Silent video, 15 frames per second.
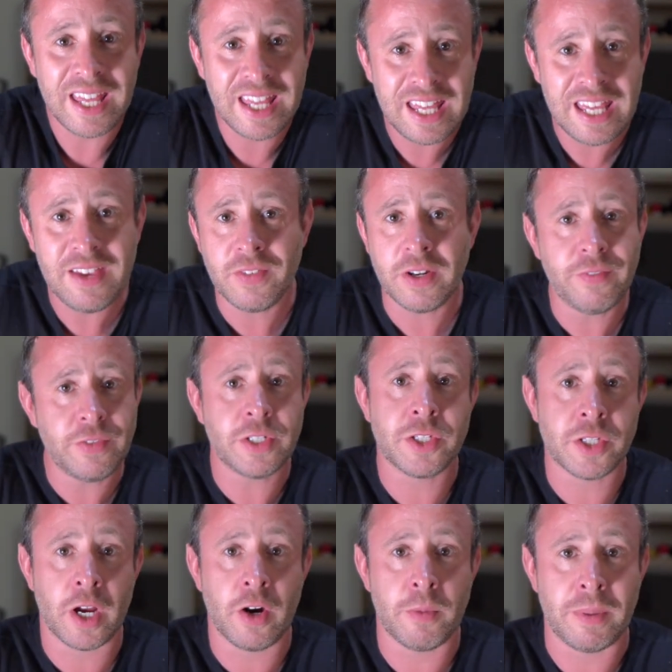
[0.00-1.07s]
Even if the
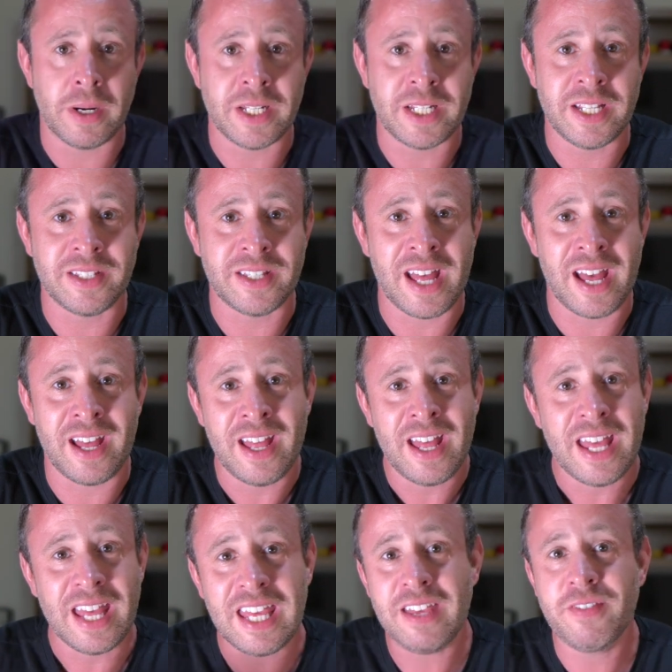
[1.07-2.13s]
desirability is there,
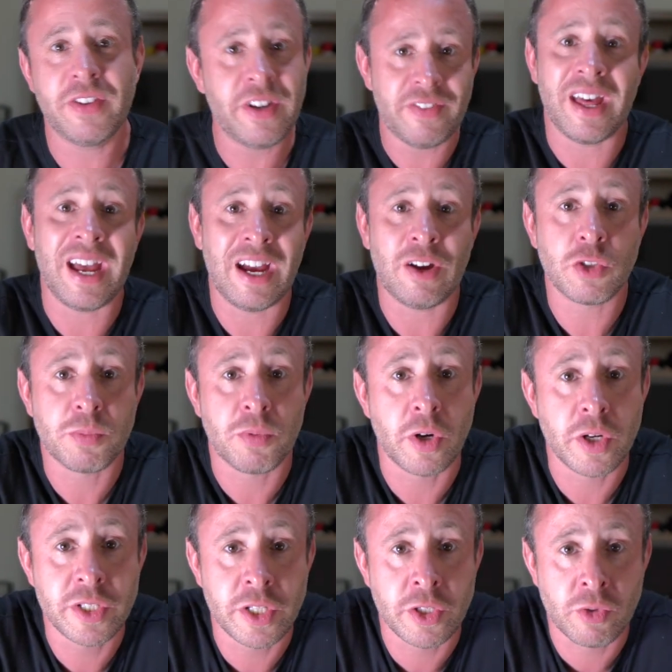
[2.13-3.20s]
even if the house
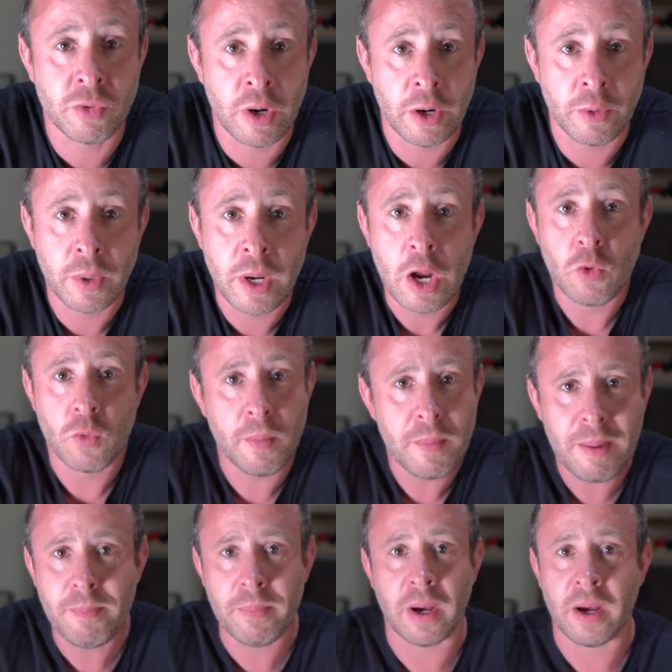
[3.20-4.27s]
prices grow.
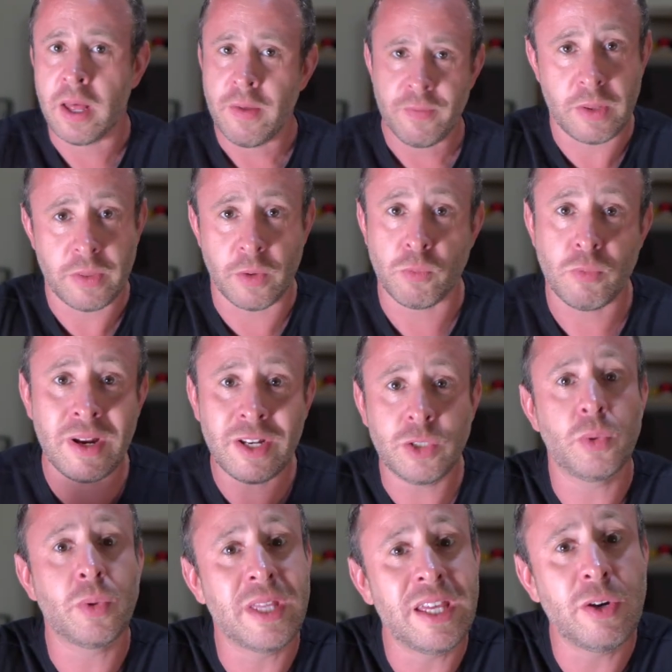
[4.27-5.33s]
Remember that
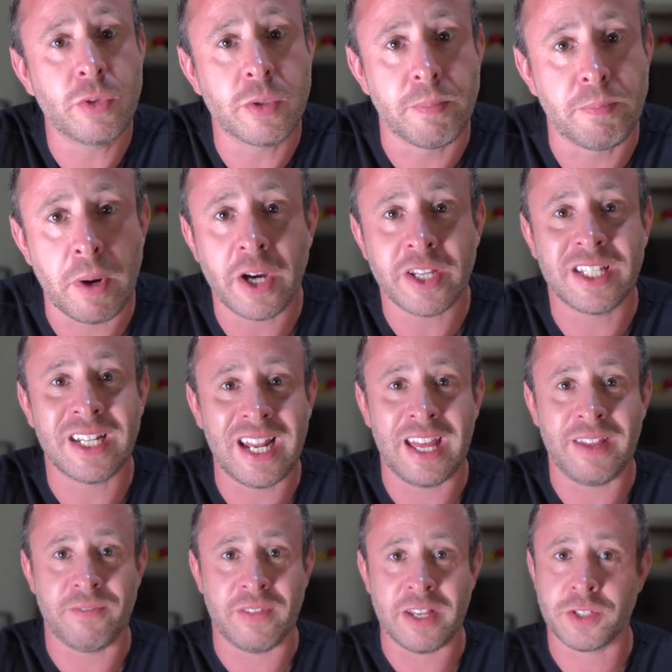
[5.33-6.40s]
rental yield and buy-to-let
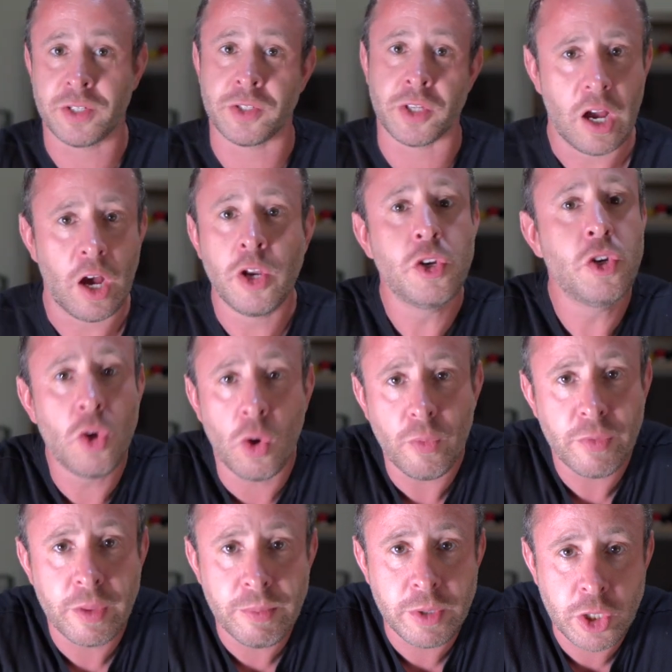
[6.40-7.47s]
investors are
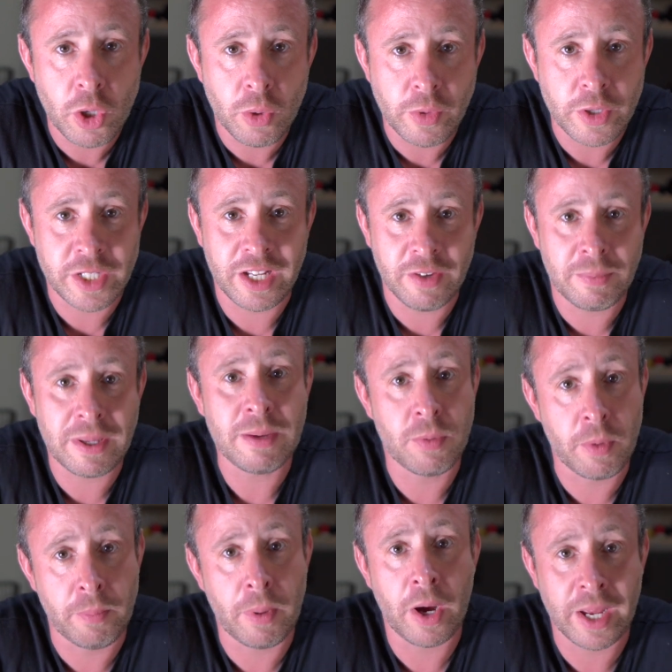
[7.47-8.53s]
not the majority of
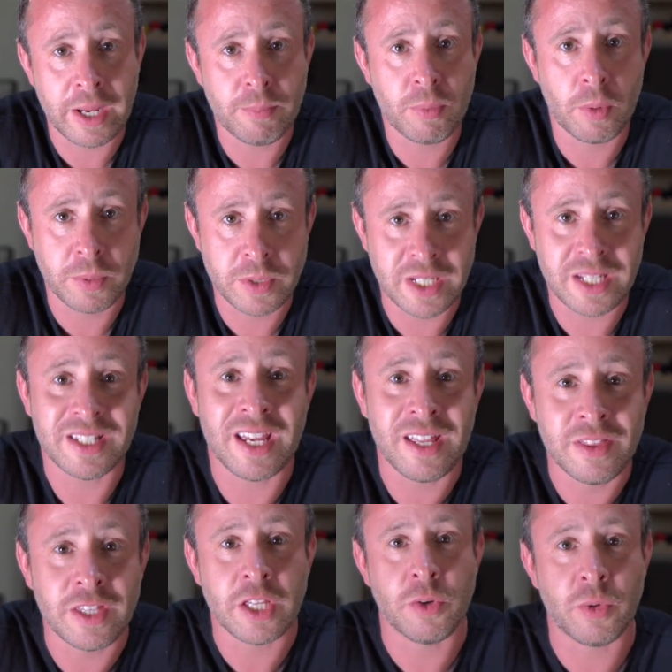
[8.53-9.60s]
people buying properties
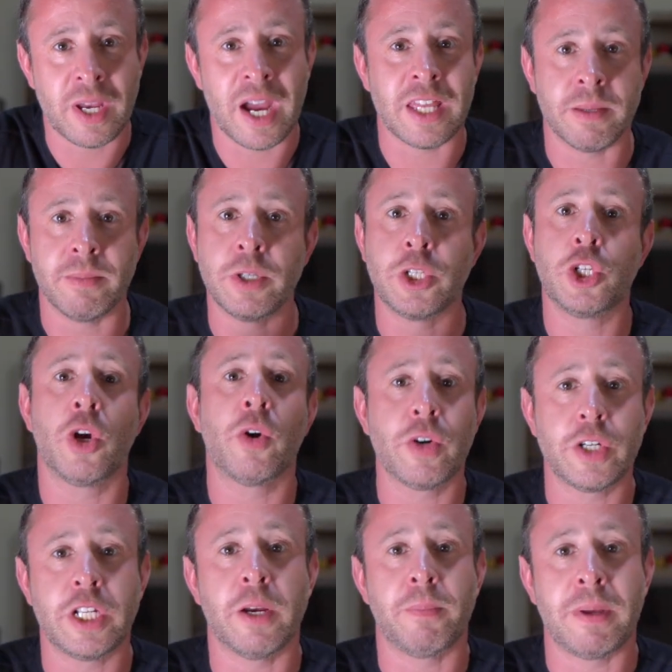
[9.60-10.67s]
in the UK. The
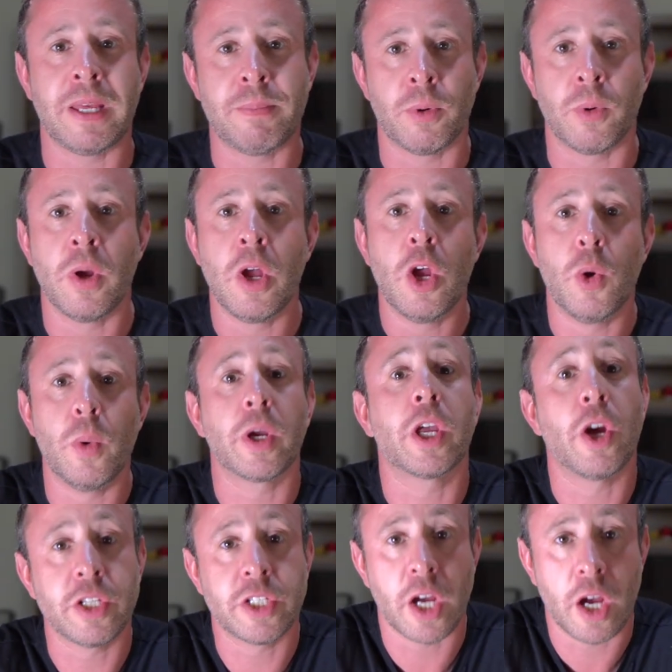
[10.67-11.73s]
majority are people who are
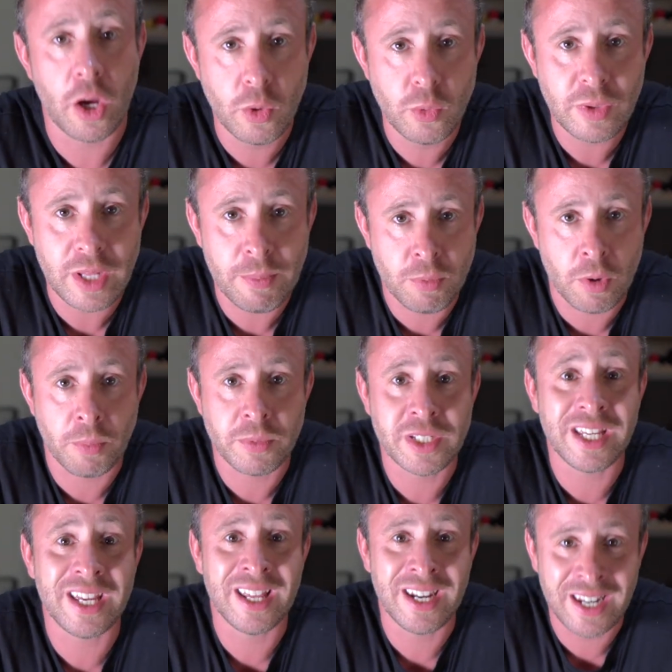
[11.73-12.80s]
going to own their
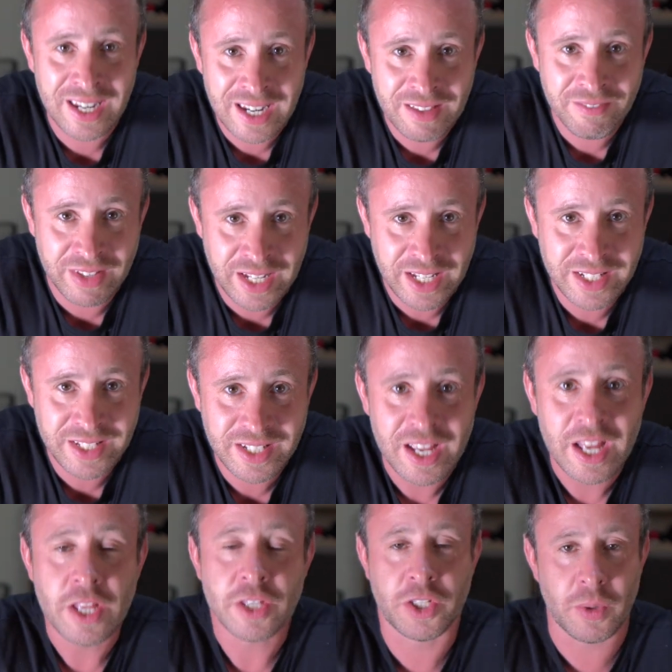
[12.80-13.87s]
property and live in it.
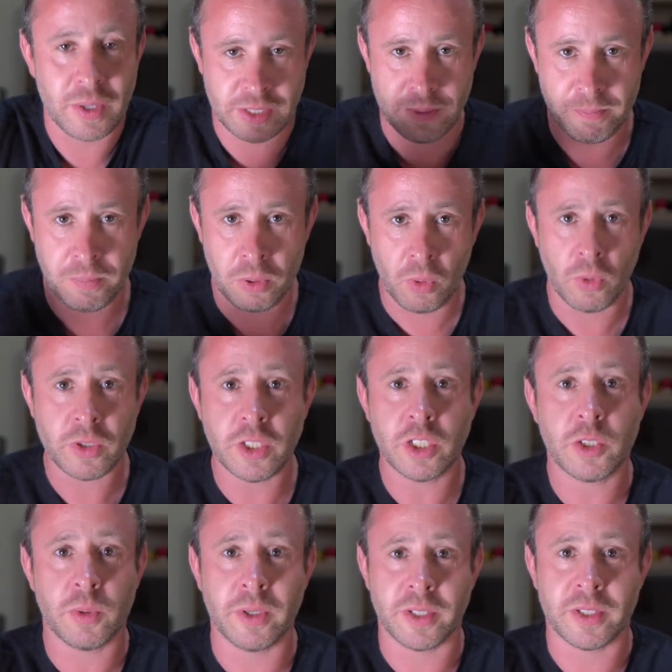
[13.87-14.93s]
So it's important
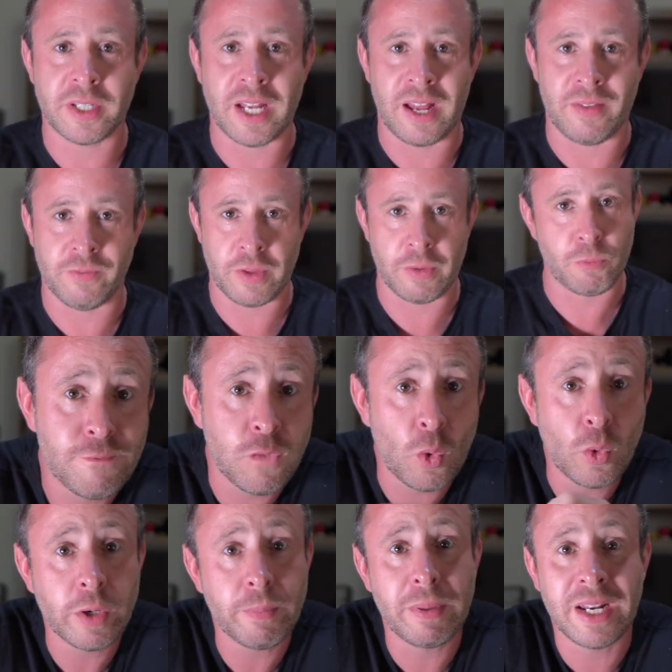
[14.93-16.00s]
to understand that
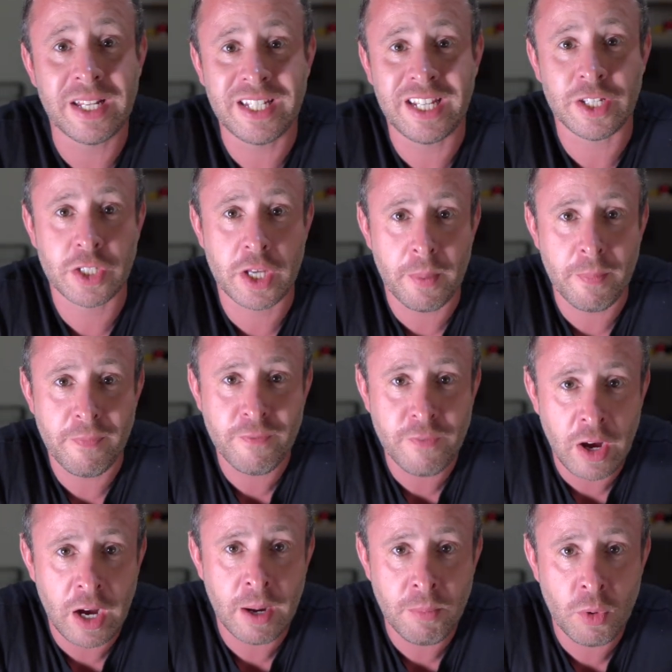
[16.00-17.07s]
affordability has come
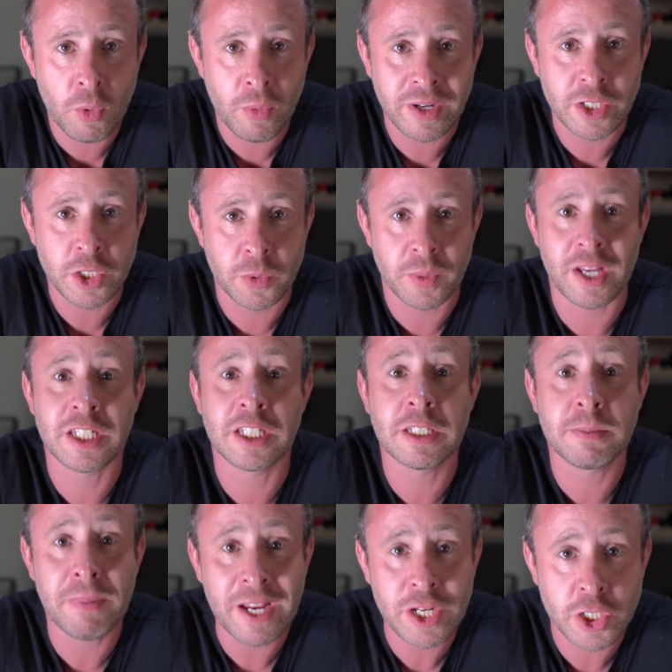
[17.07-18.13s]
far more into it,
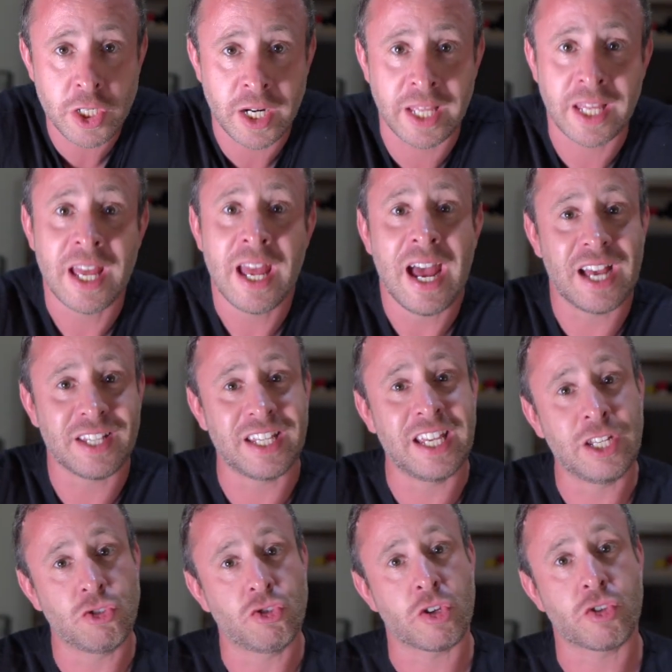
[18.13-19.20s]
especially as
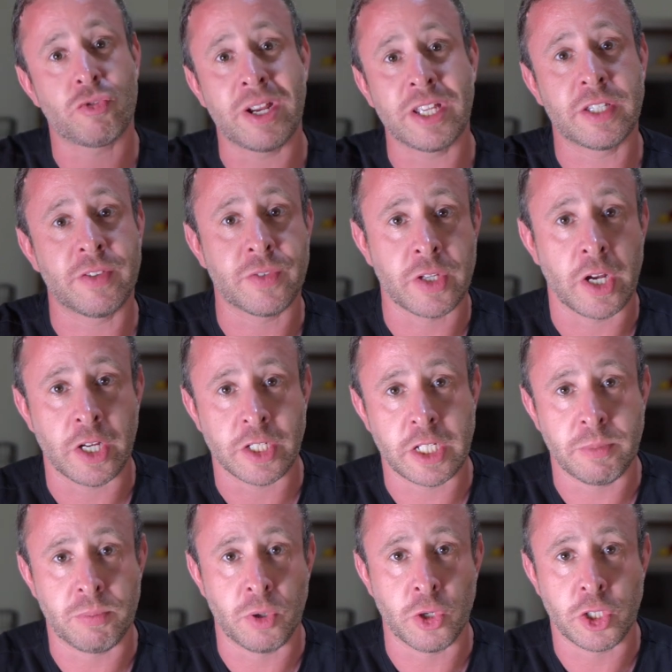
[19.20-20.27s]
interest rates have started
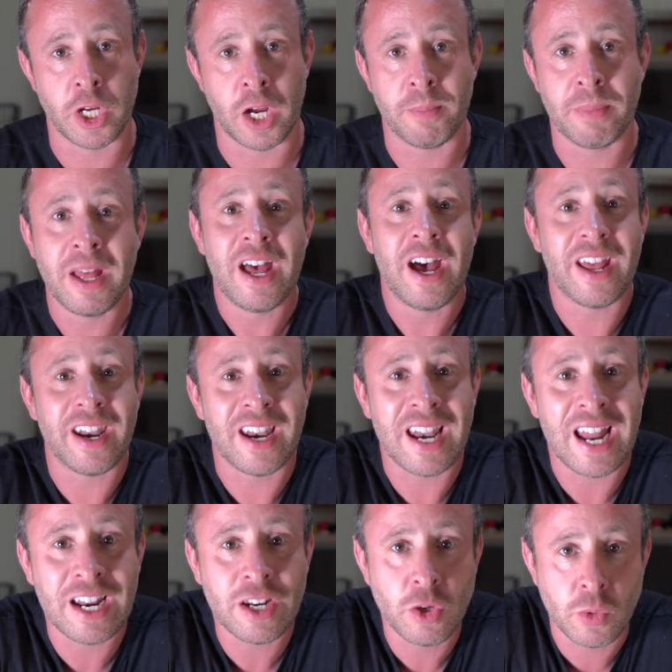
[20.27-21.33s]
to push up and
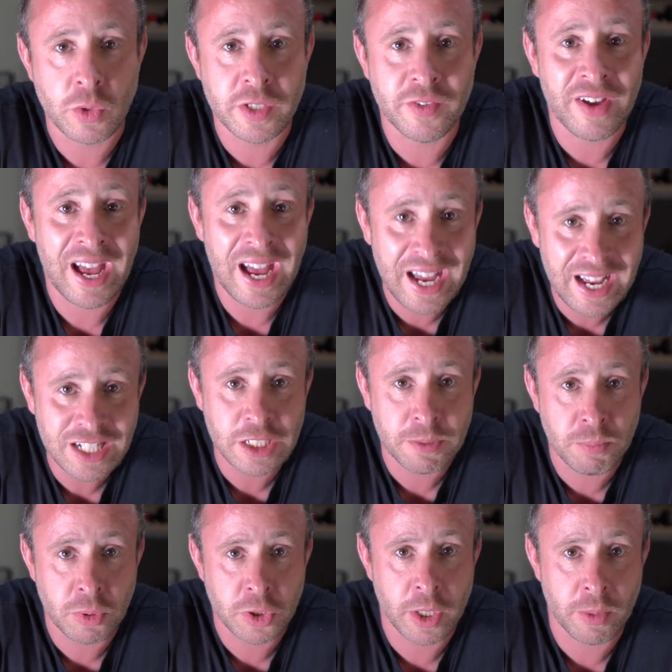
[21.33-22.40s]
landlords have had to
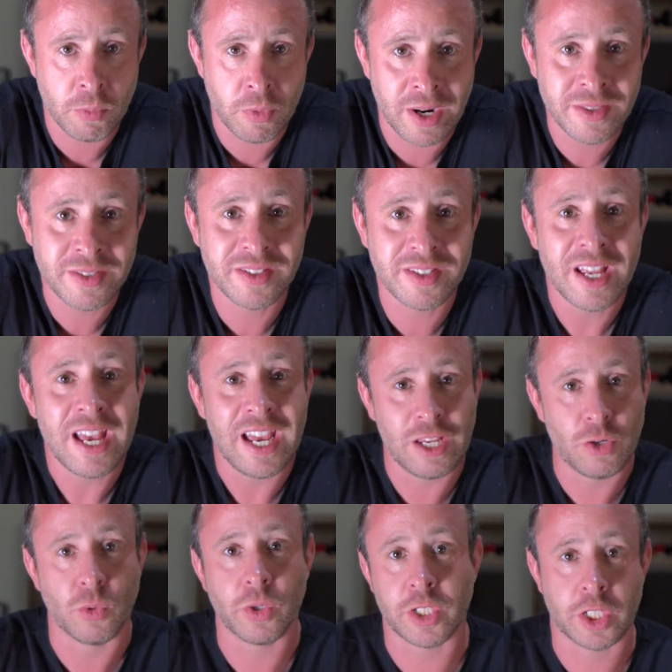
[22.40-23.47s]
put up rents in
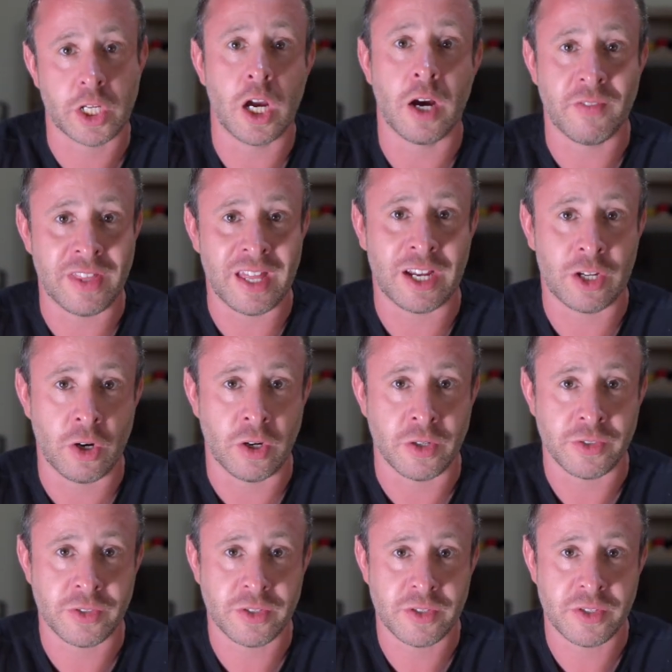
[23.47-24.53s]
order to cover their
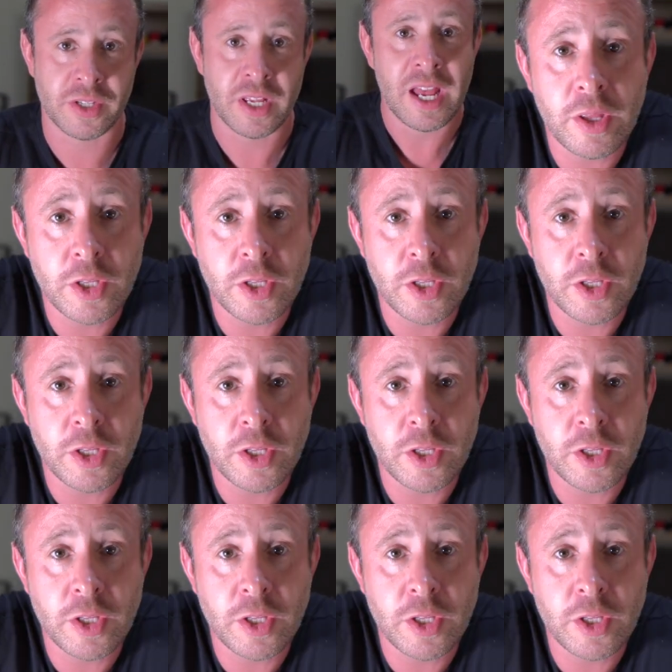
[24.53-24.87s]
costs.